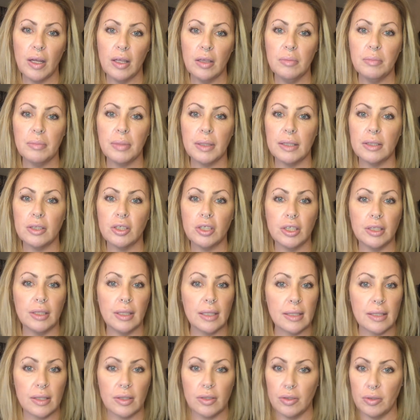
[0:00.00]
But she
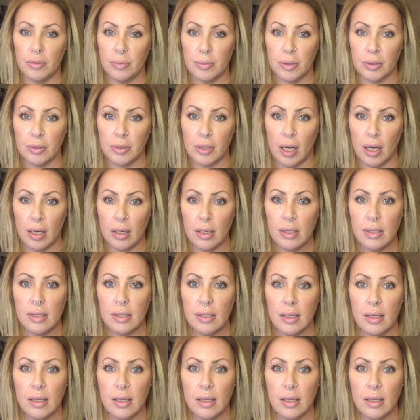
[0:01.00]
doesn't do Botox.